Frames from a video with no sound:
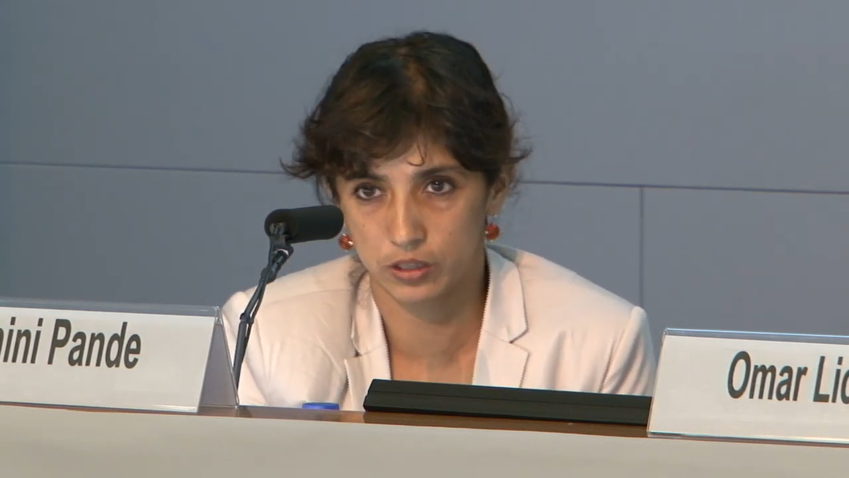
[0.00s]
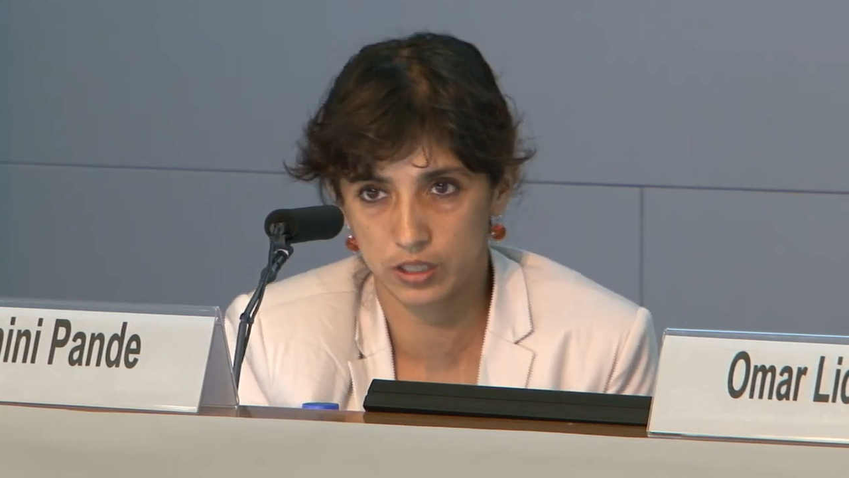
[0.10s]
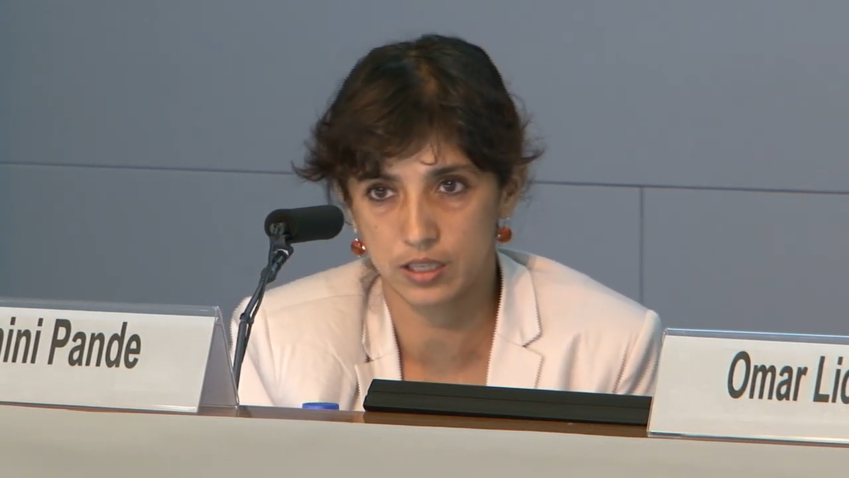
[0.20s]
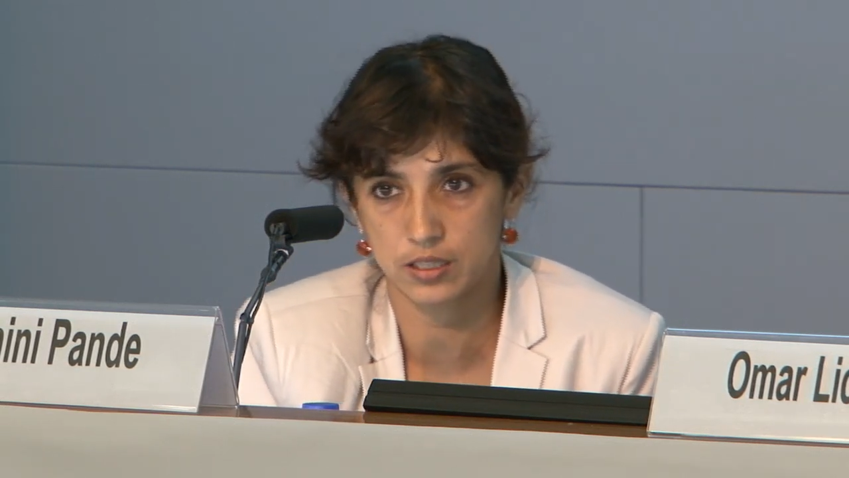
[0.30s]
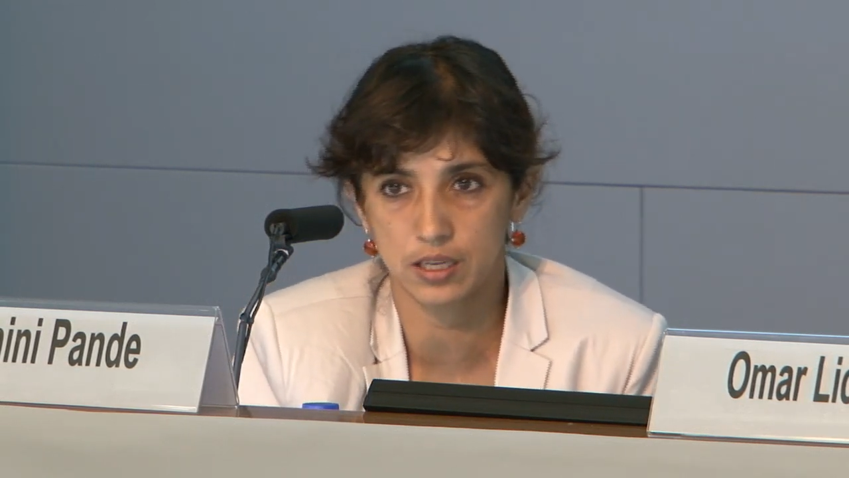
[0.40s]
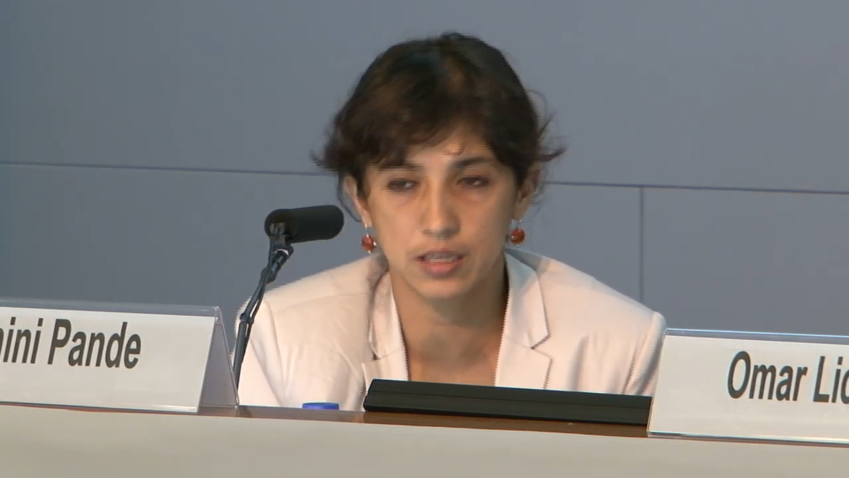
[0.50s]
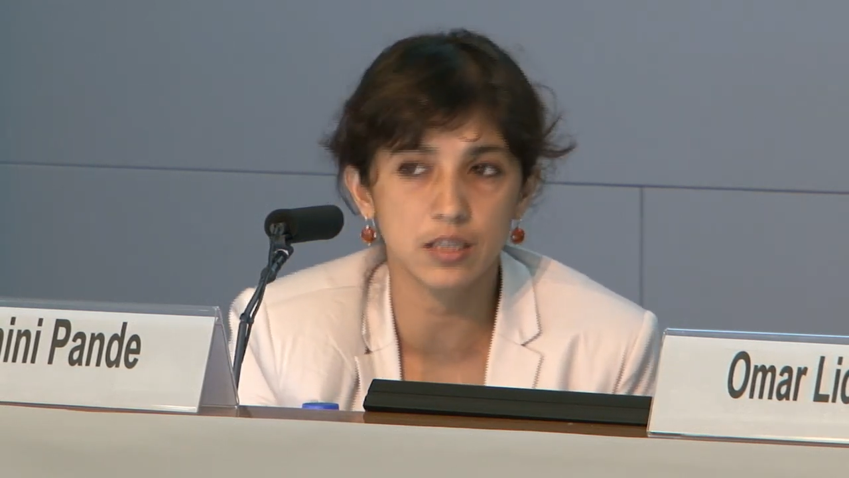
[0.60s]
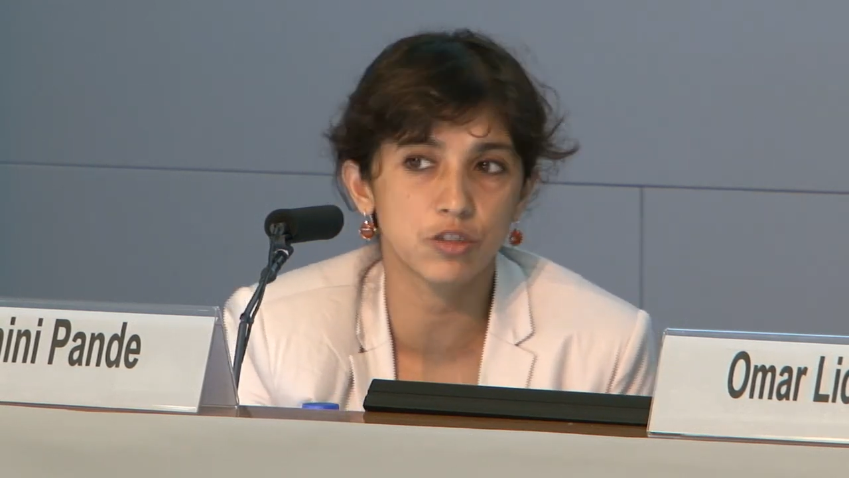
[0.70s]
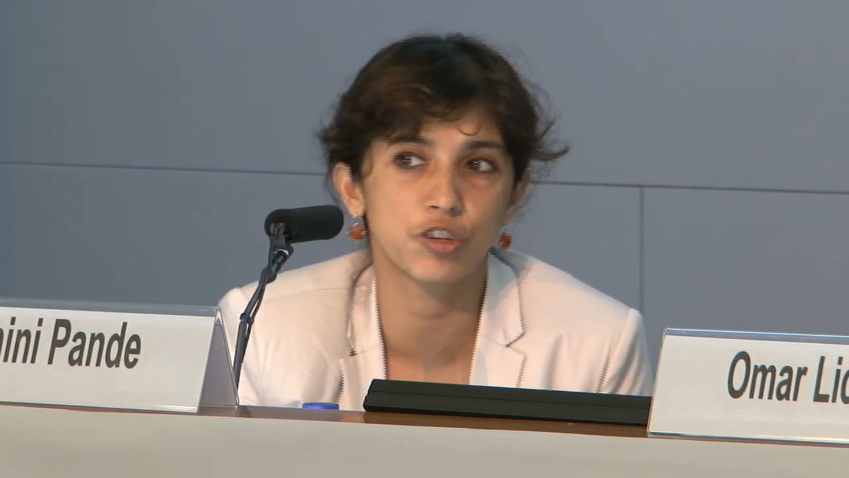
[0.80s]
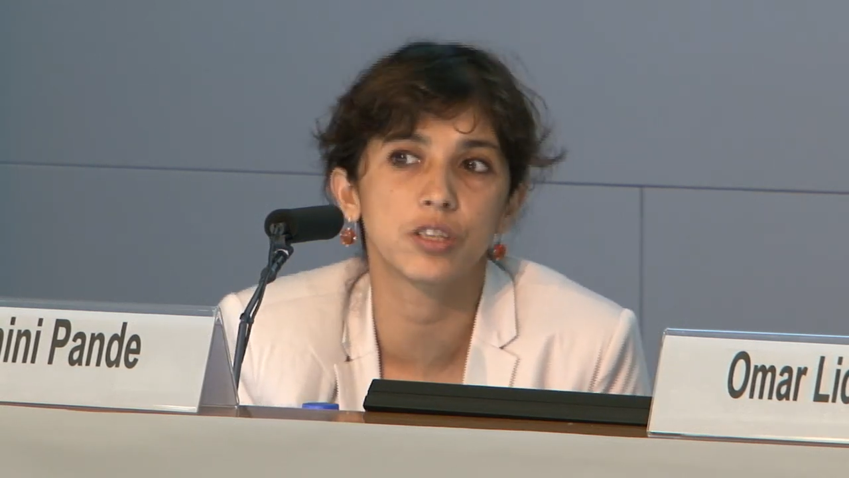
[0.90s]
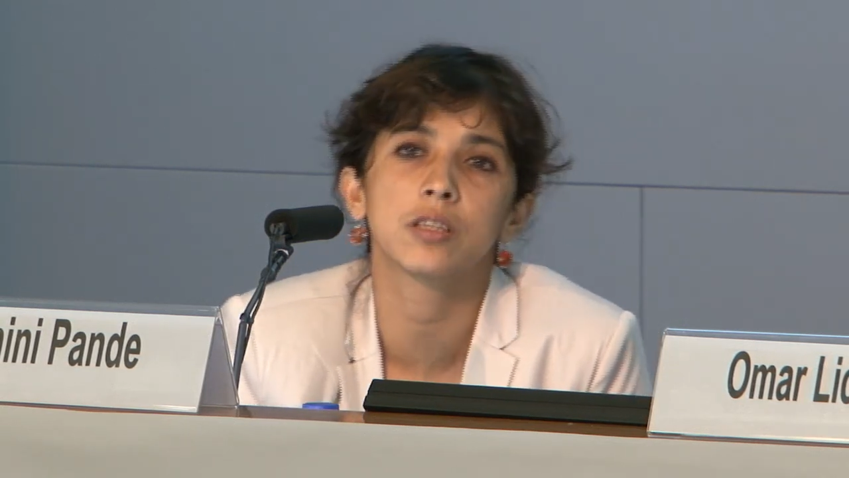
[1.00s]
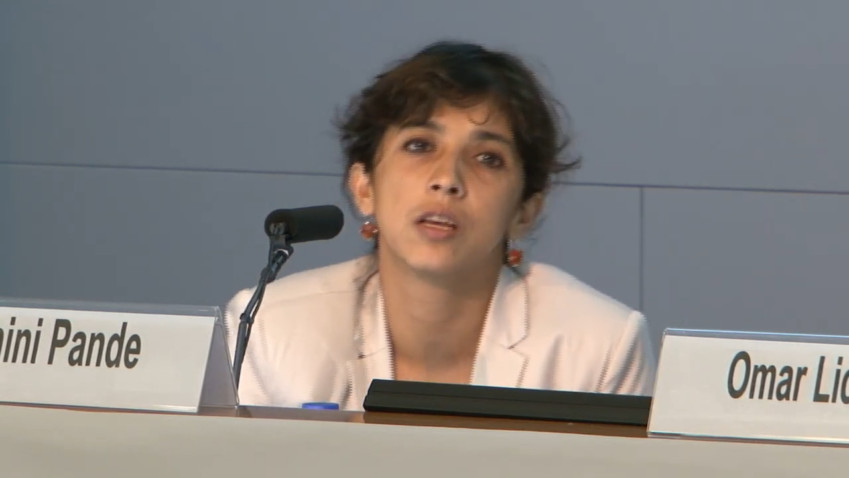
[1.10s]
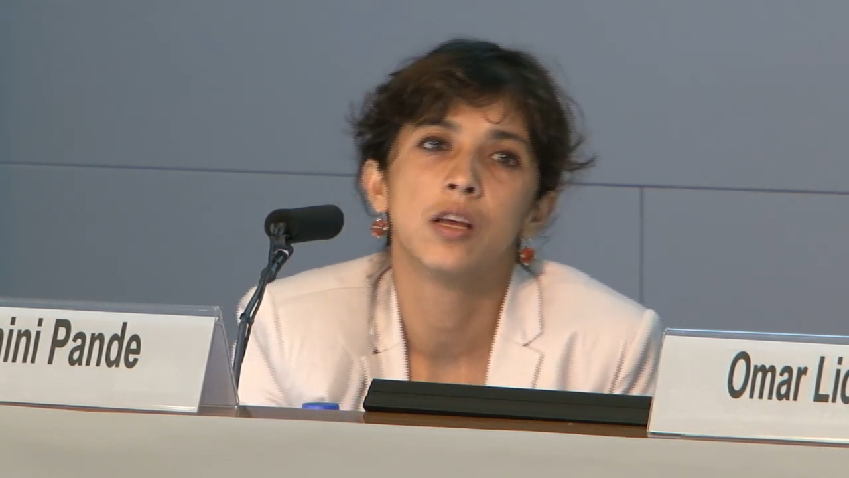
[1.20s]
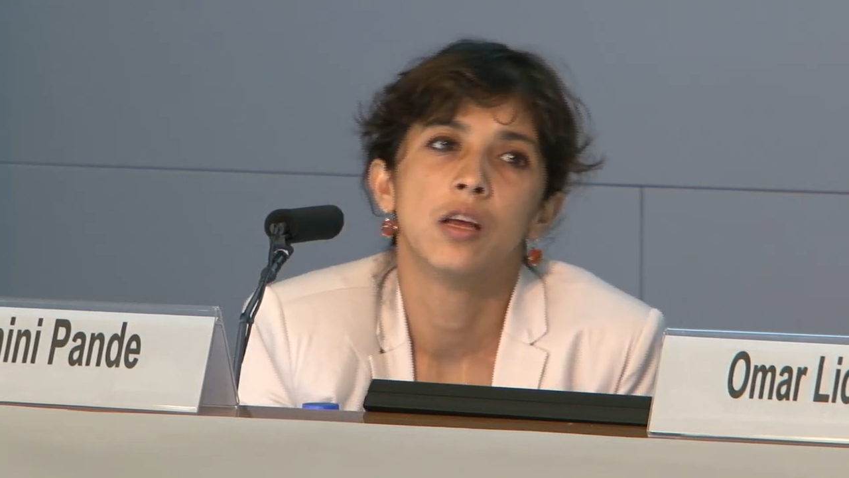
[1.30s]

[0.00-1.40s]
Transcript: these industries